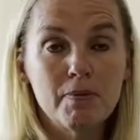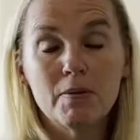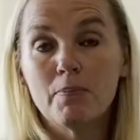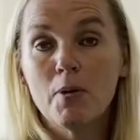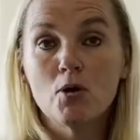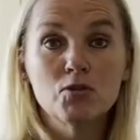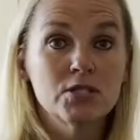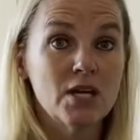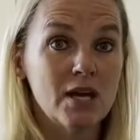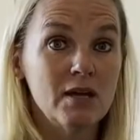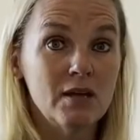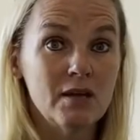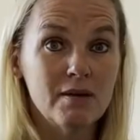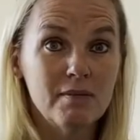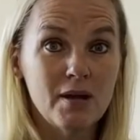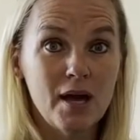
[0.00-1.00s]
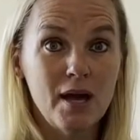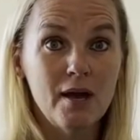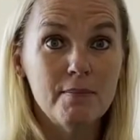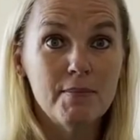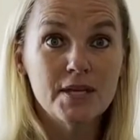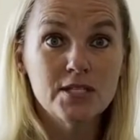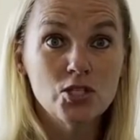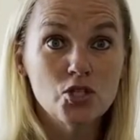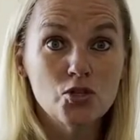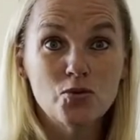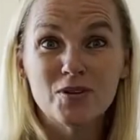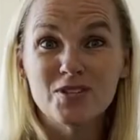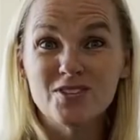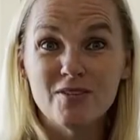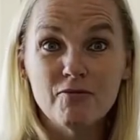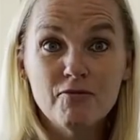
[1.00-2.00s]
post a message to
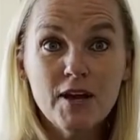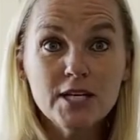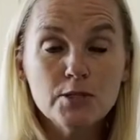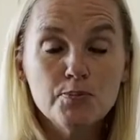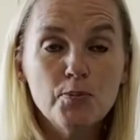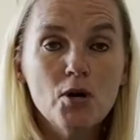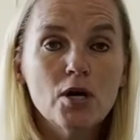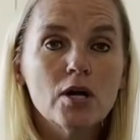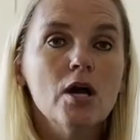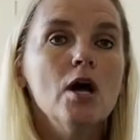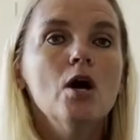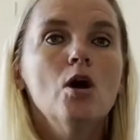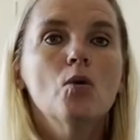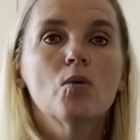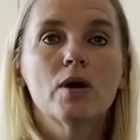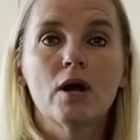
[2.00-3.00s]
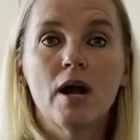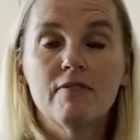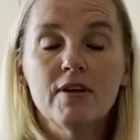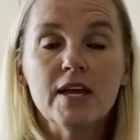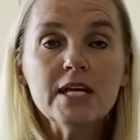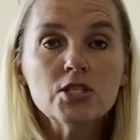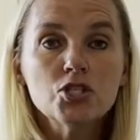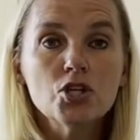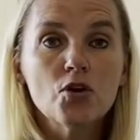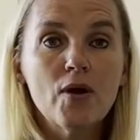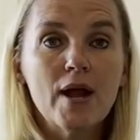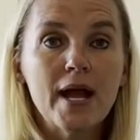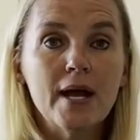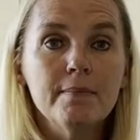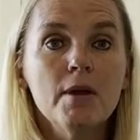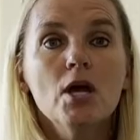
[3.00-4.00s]
us on Facebook. We have
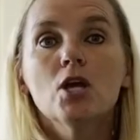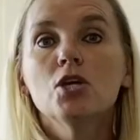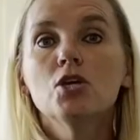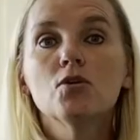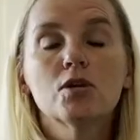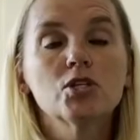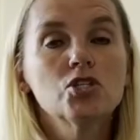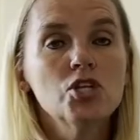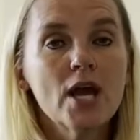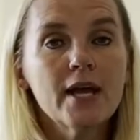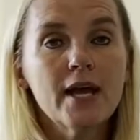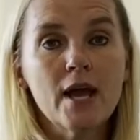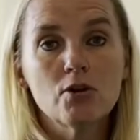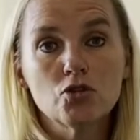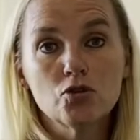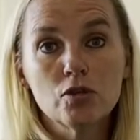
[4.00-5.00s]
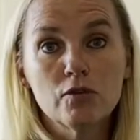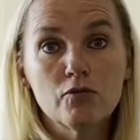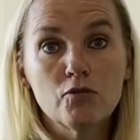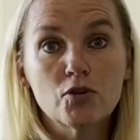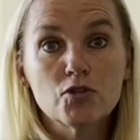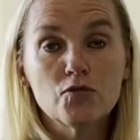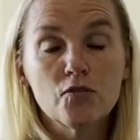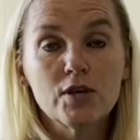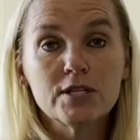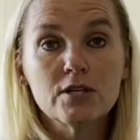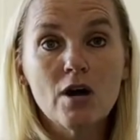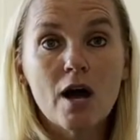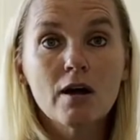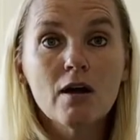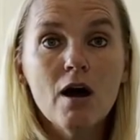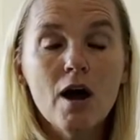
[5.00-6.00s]
Instagram. You can check out
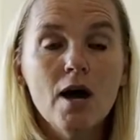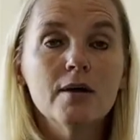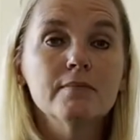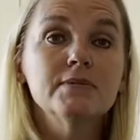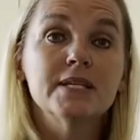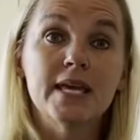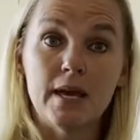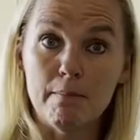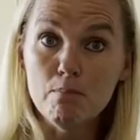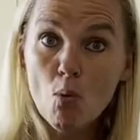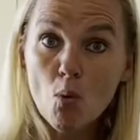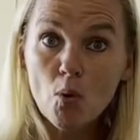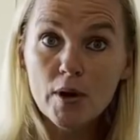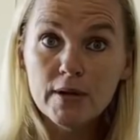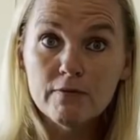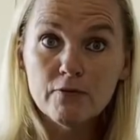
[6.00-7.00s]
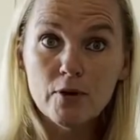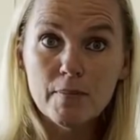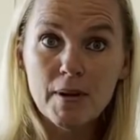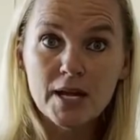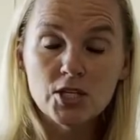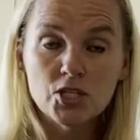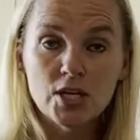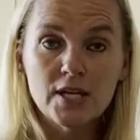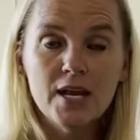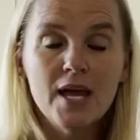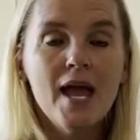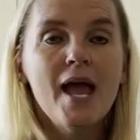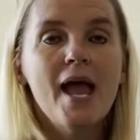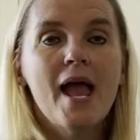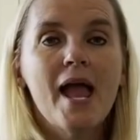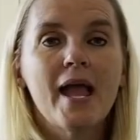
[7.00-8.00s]
trulyforcefree.com to get more information.
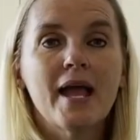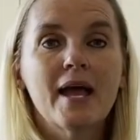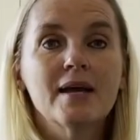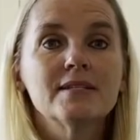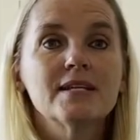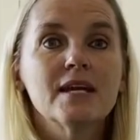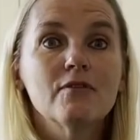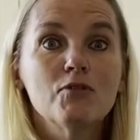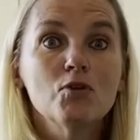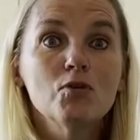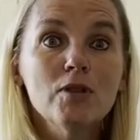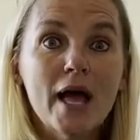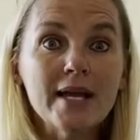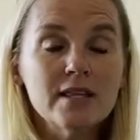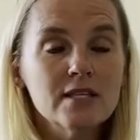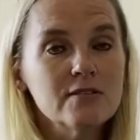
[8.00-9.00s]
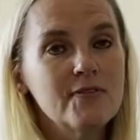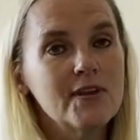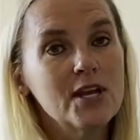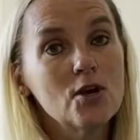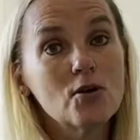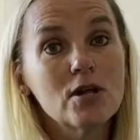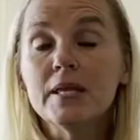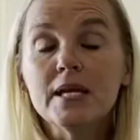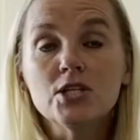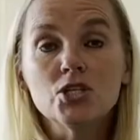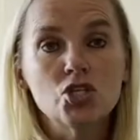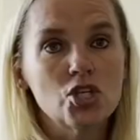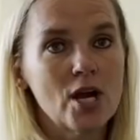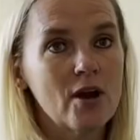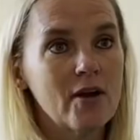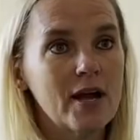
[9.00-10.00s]
And if you like this video, please
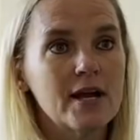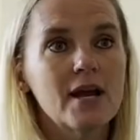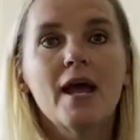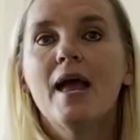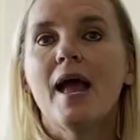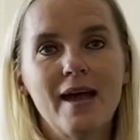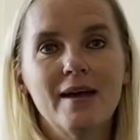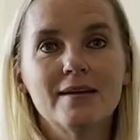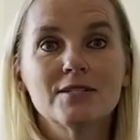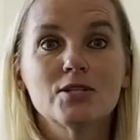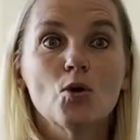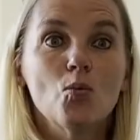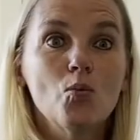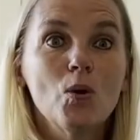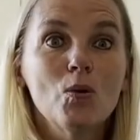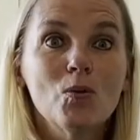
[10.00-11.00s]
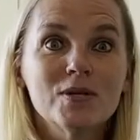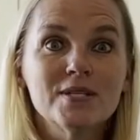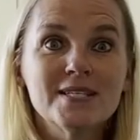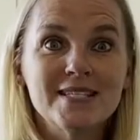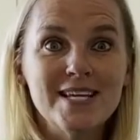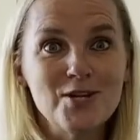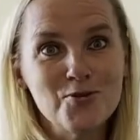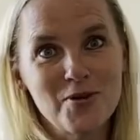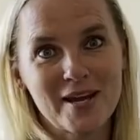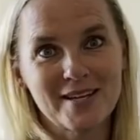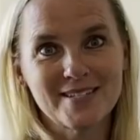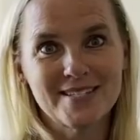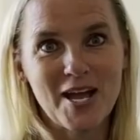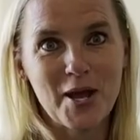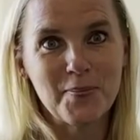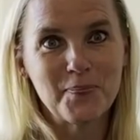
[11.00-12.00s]
share it, and we will see you
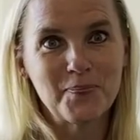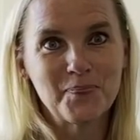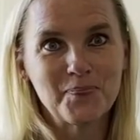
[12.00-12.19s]
next time.